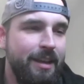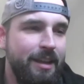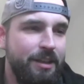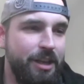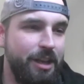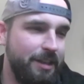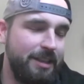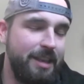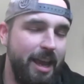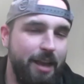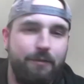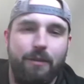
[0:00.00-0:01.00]
it's good to
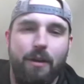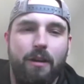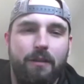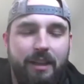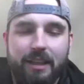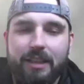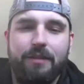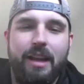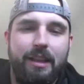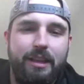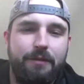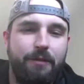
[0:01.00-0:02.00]
stay involved, at
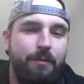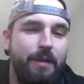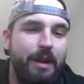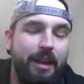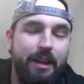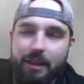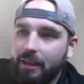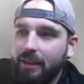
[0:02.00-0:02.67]
least for me.